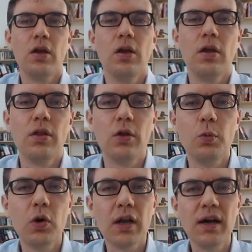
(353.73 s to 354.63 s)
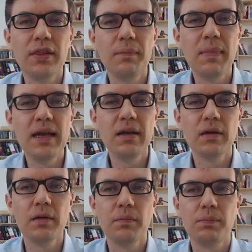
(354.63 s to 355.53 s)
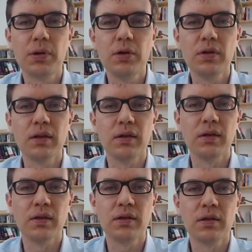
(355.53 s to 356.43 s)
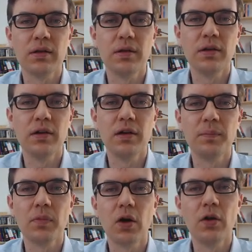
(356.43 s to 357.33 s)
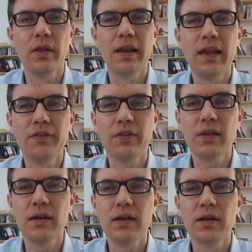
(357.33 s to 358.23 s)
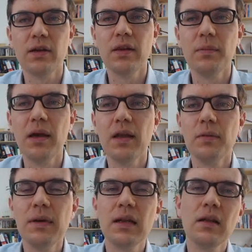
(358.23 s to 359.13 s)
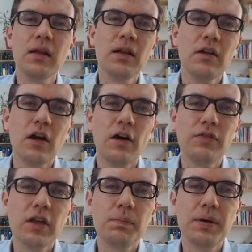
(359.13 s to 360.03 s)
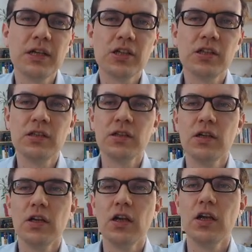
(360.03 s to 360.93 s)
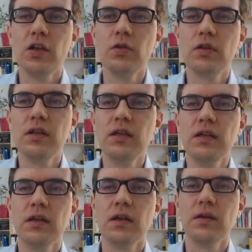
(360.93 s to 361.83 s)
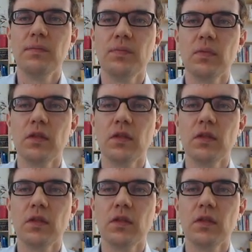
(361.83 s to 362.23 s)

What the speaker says: So what are the main processes? On the left side, in the middle of this picture, you see the